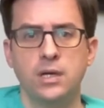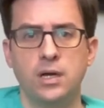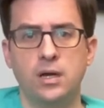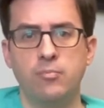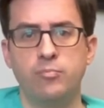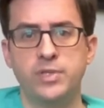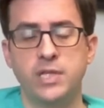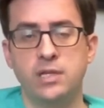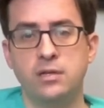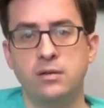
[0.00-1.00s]
um, but
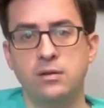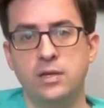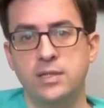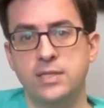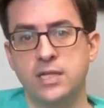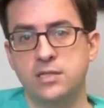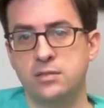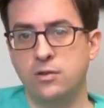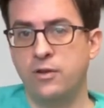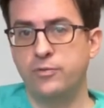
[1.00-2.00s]
then it
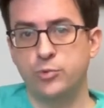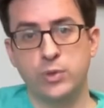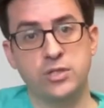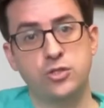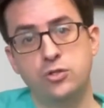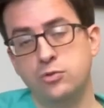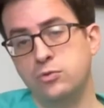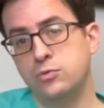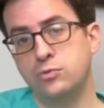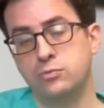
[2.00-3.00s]
takes often between
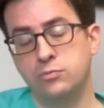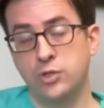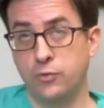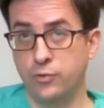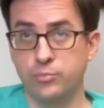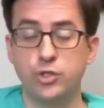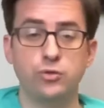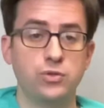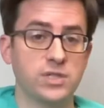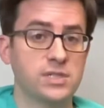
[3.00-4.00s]
two, you know, from
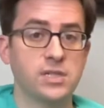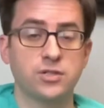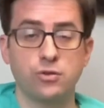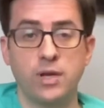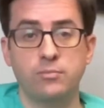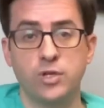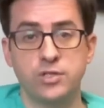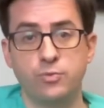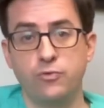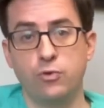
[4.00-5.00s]
two to six or eight
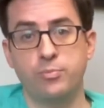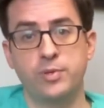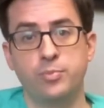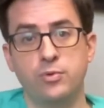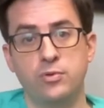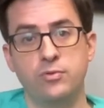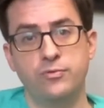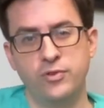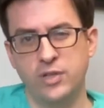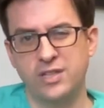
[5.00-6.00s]
months before people
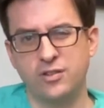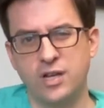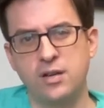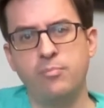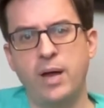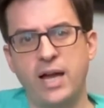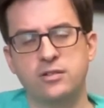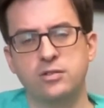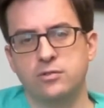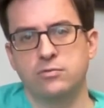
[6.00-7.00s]
feel like they're kind of
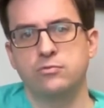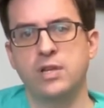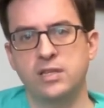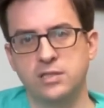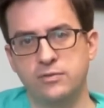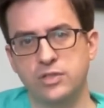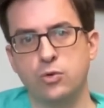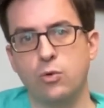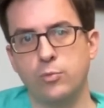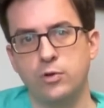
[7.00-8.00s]
back to relatively
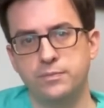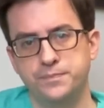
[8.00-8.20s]
normal.